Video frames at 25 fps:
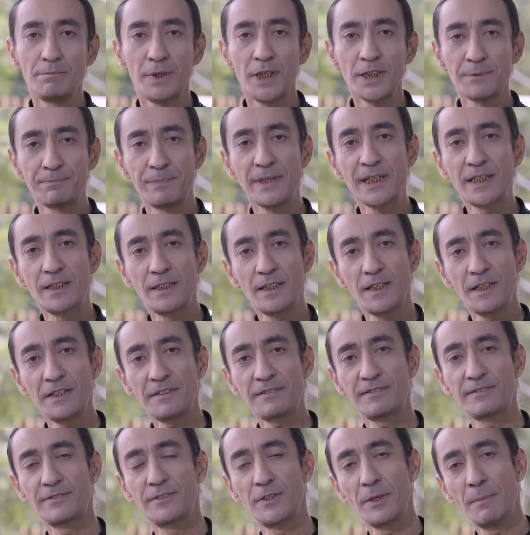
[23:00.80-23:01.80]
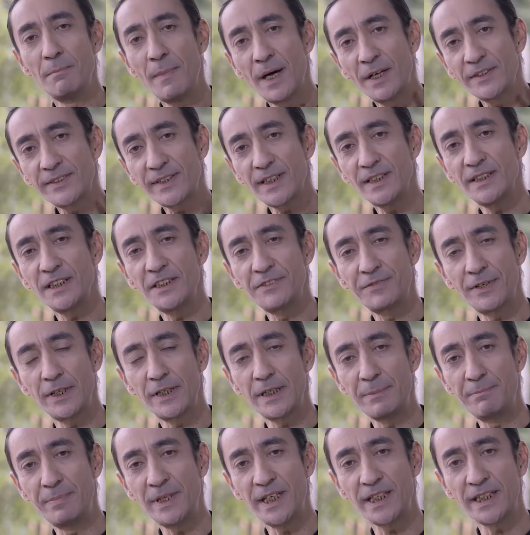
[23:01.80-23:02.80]
But because the mountain is
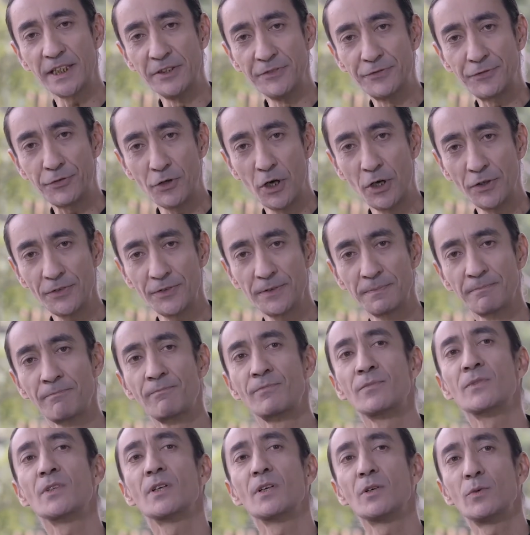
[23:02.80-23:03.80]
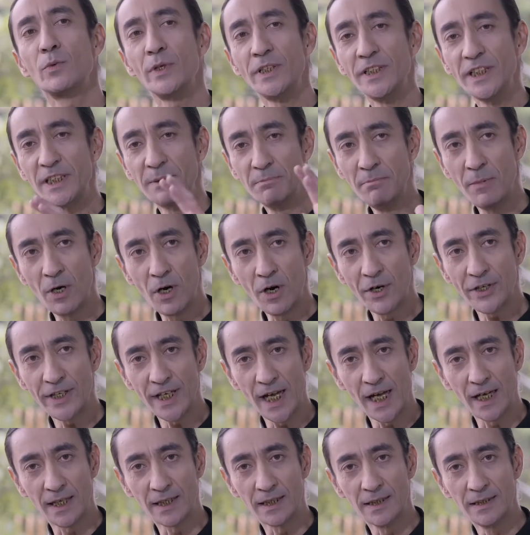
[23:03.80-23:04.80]
very big in front we need more
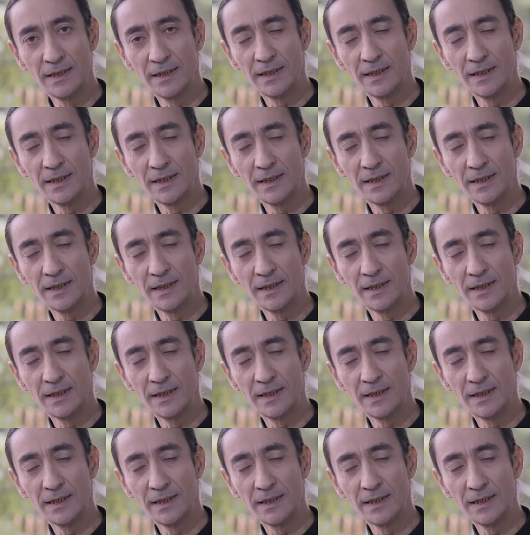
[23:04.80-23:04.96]
yang